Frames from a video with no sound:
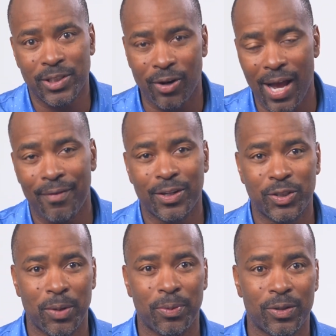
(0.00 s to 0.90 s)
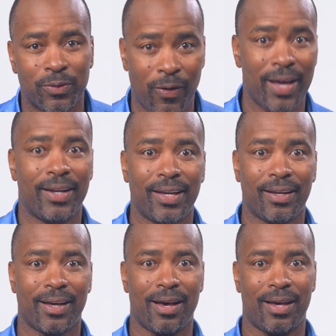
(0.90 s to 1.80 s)
that are having trouble
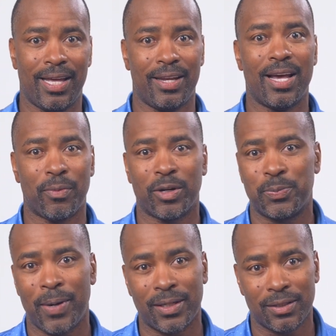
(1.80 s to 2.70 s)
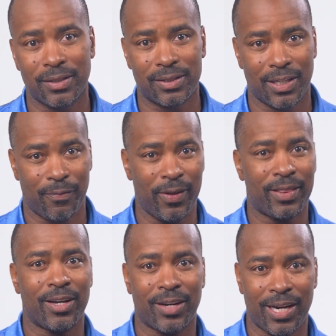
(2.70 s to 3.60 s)
finding in-network specialists that
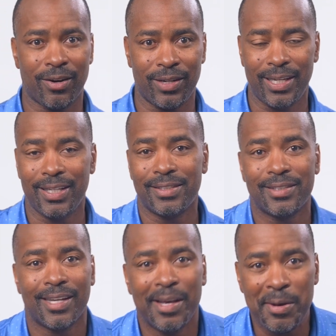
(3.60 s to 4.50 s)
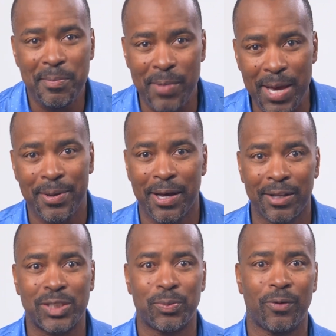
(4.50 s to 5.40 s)
fit their care needs may be
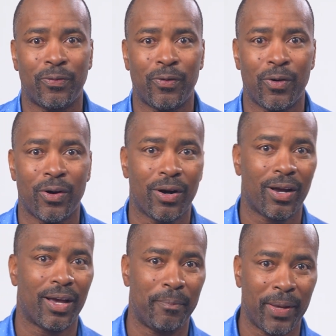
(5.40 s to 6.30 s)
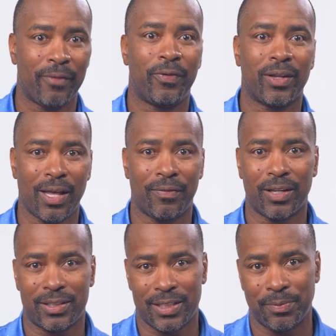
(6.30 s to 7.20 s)
eligible for a benefit
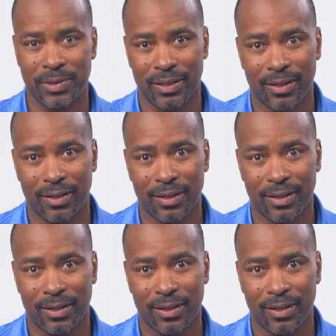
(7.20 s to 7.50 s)
level exception.